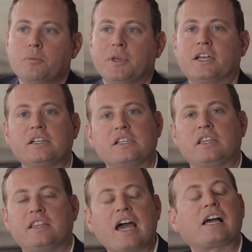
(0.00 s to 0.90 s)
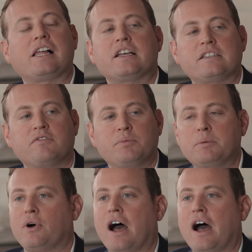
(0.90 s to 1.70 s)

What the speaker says: because that class of people